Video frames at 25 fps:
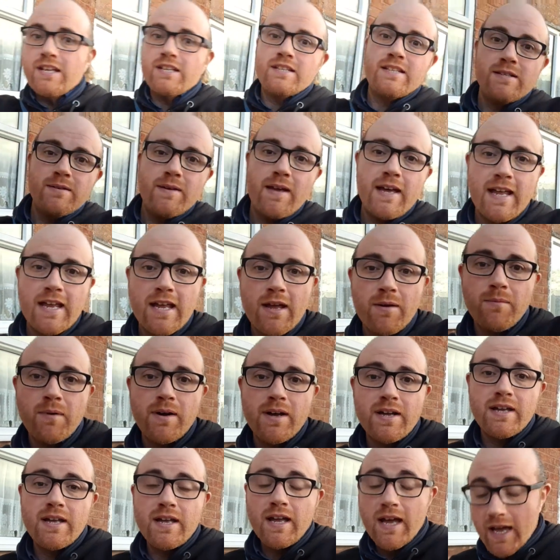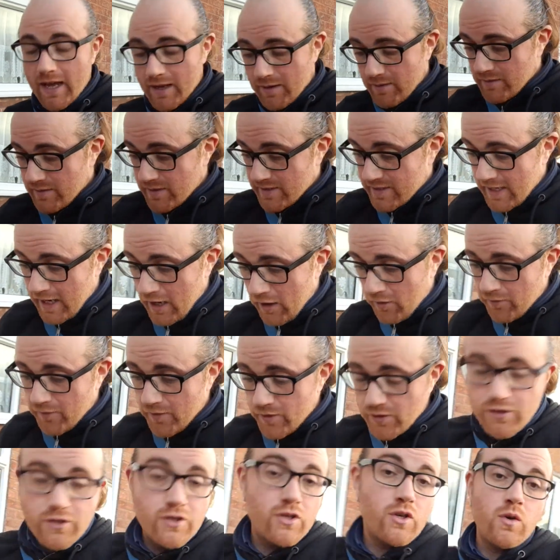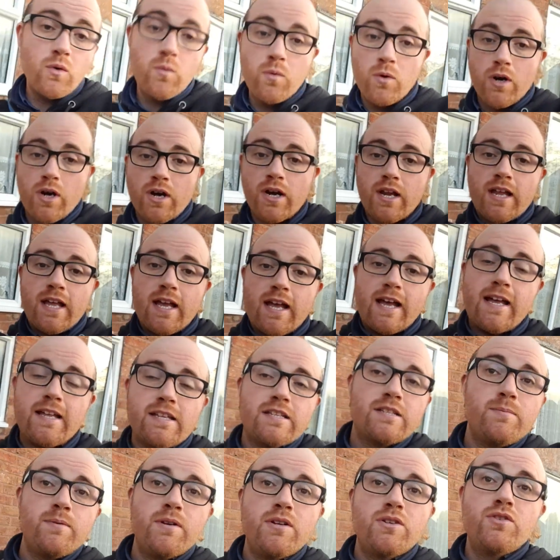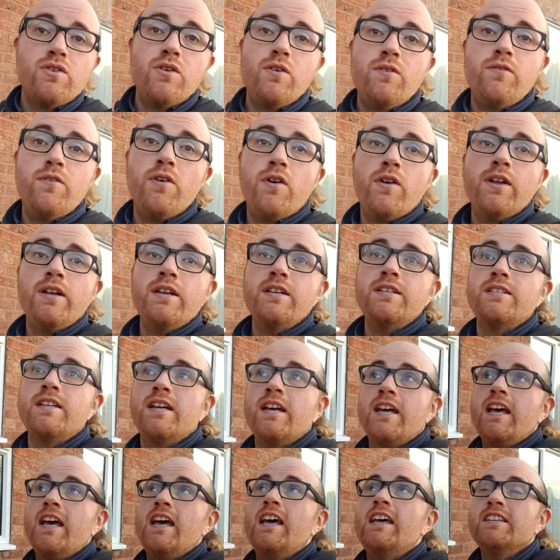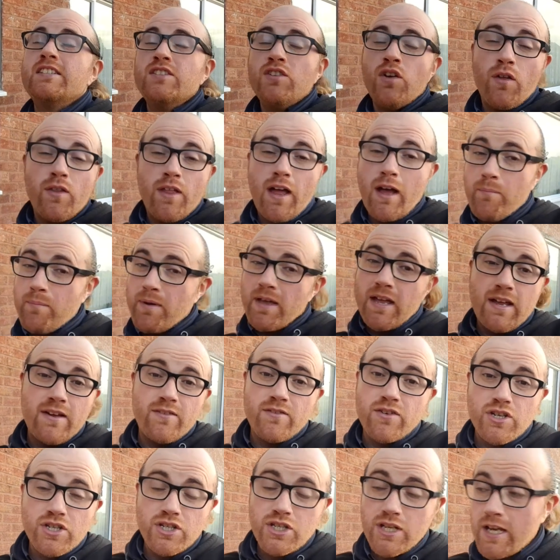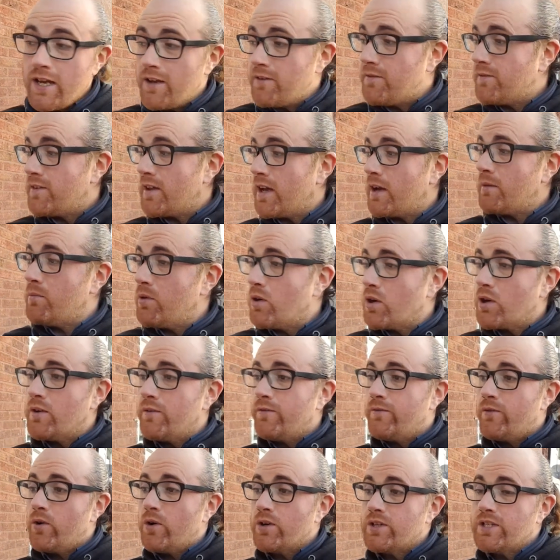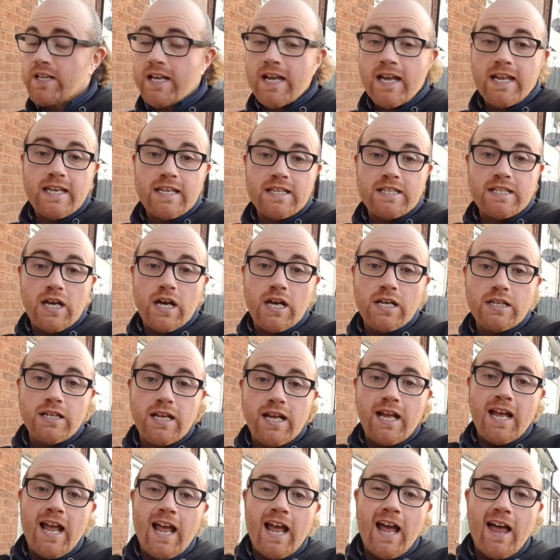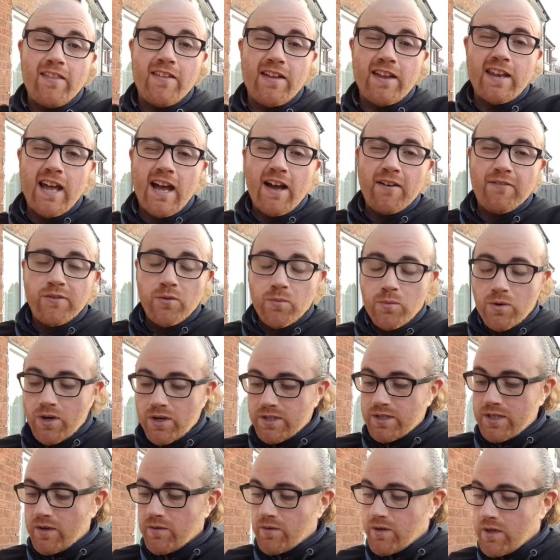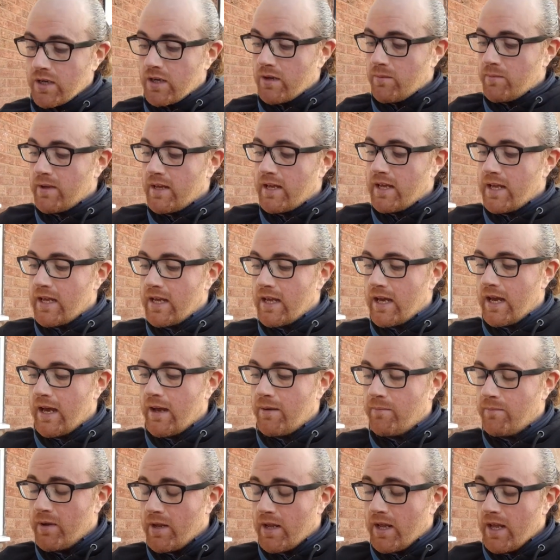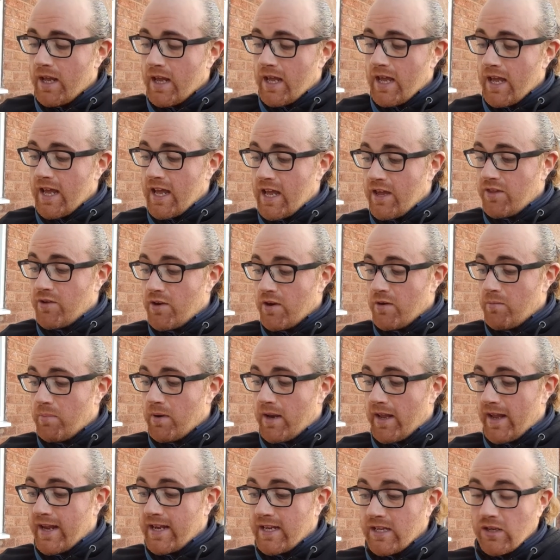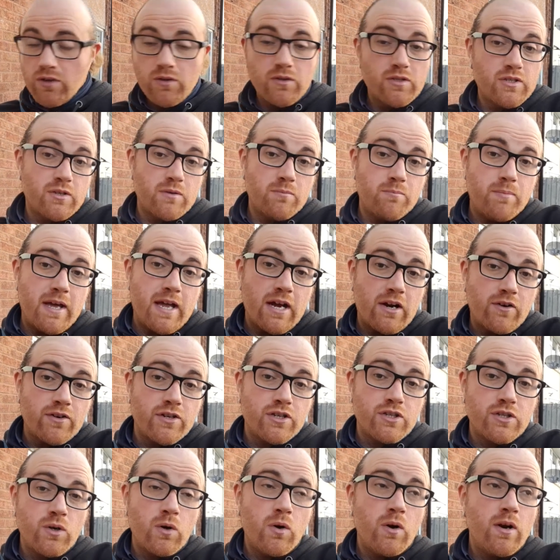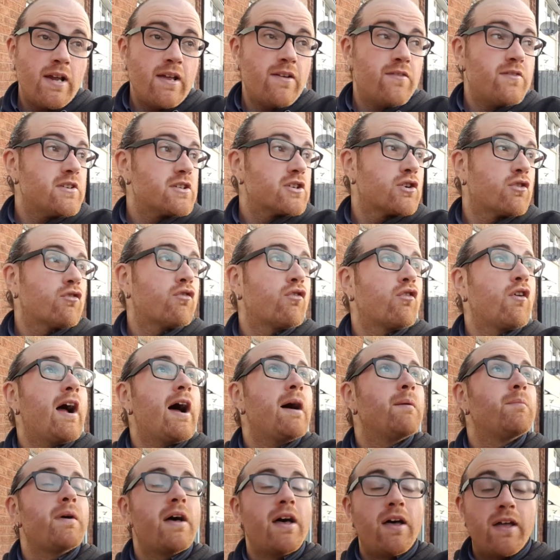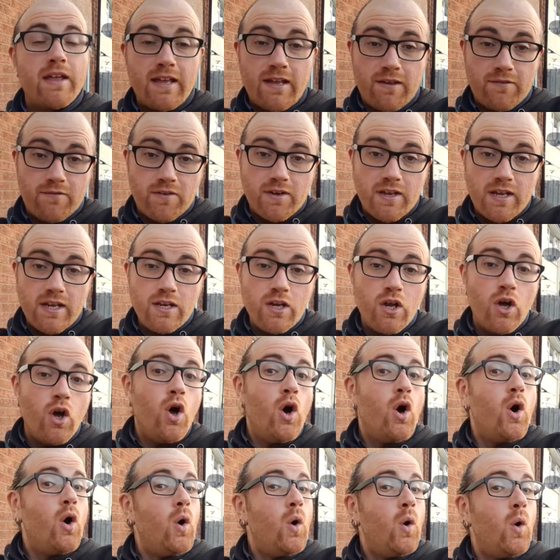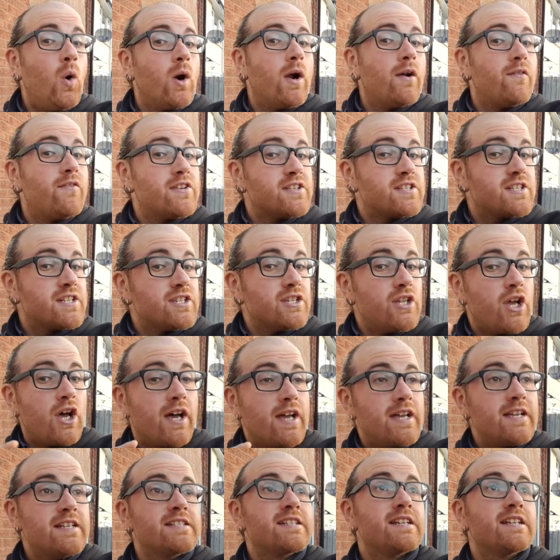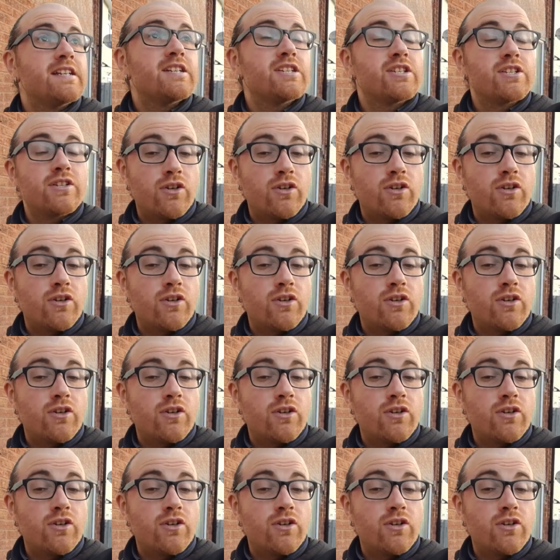to take myself to work. And to be truthfully honest, it's not that big of a shift. I'm looking forward to getting it done. And then afterwards, I'm going to be either playing on some bakery story if it's crap evening, or if it's nice and it's